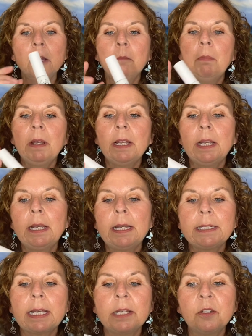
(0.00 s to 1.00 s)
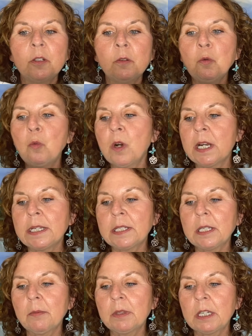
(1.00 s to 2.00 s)
but I do want
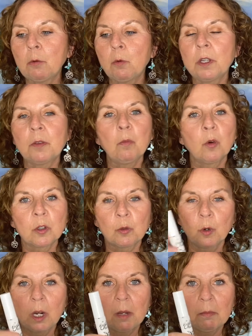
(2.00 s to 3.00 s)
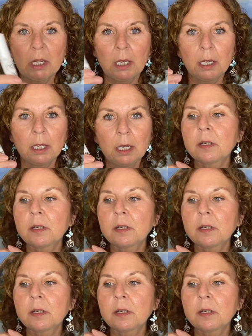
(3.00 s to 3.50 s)
something with more drama.